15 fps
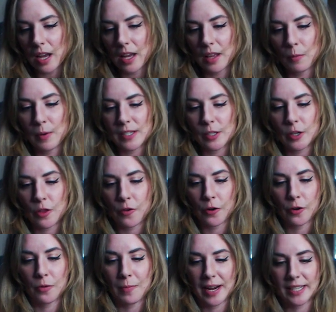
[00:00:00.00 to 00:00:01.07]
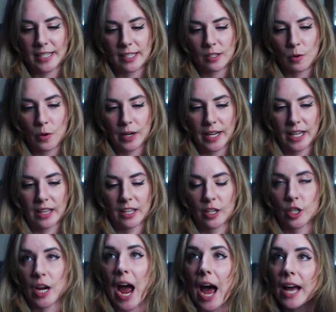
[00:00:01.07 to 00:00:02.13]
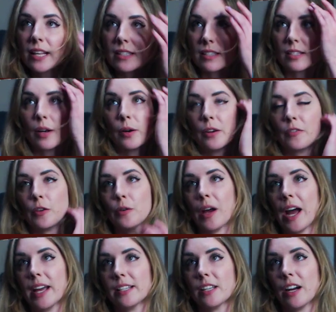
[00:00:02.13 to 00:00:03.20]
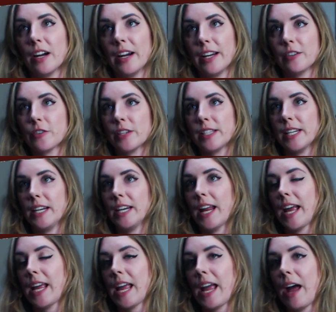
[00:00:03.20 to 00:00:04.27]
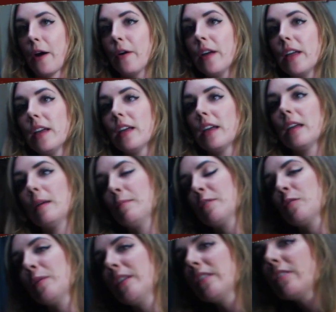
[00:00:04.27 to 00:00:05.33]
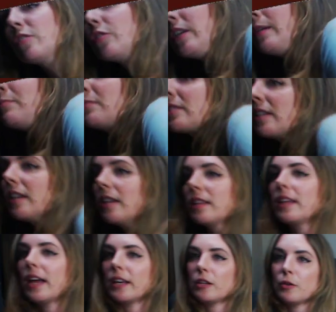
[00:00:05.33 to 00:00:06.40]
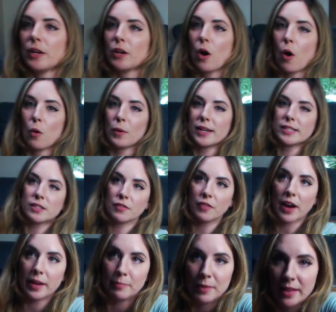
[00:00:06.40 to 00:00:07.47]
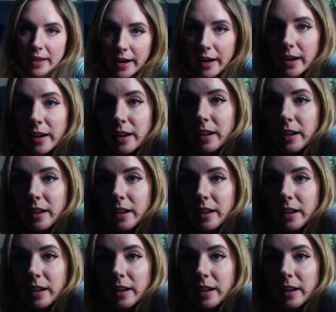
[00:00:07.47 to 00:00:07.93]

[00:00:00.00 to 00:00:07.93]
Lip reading: Wizard threw my Discord in the chat, so if you guys are interested in hanging out in between the streams, then you can always find me there.